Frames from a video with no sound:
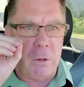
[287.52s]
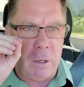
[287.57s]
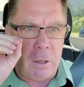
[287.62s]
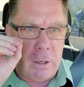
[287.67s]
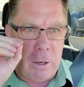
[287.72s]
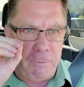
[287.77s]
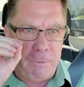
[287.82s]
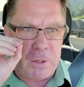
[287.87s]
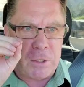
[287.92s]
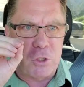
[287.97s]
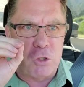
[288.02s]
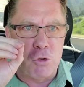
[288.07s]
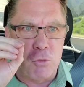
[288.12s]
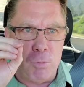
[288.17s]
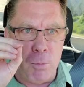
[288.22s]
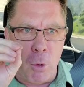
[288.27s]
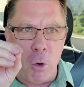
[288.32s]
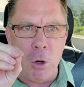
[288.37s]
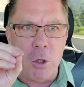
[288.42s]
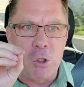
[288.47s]
If it's
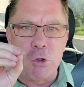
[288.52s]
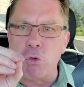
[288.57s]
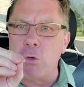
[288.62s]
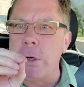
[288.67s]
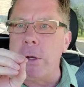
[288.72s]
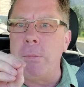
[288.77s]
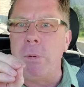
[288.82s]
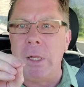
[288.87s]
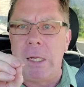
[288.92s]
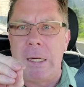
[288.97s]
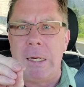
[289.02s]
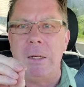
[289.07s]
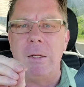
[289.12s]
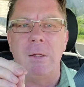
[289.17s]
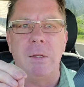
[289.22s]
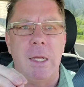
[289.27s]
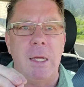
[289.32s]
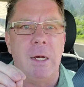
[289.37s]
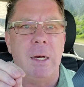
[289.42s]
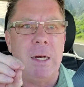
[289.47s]
more
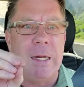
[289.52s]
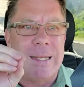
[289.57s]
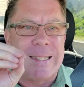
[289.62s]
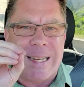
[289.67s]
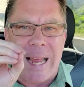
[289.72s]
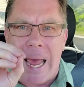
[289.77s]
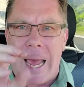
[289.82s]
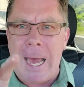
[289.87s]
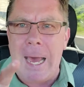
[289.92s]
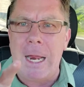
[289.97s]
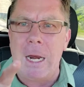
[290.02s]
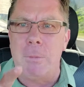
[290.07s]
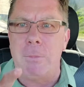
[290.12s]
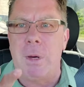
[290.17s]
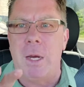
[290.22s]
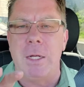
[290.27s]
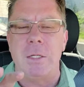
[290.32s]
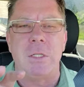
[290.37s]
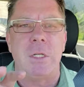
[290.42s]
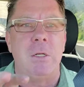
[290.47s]
dribbling than it is
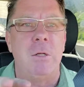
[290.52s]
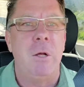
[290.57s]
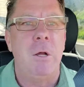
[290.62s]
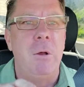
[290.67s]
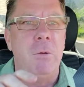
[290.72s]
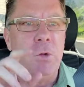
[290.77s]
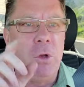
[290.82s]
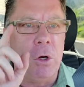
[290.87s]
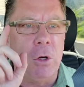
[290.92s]
atomizing,